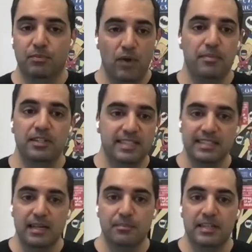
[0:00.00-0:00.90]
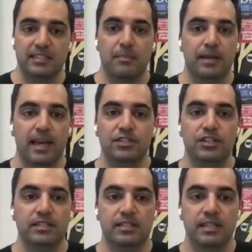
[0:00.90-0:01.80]
web and SaaS-based
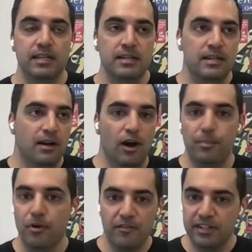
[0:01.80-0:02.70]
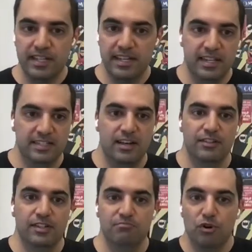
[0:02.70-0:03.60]
applications, our private DNS
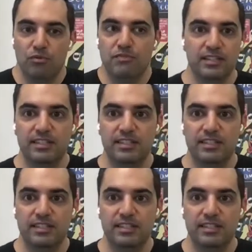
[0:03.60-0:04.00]
servers are not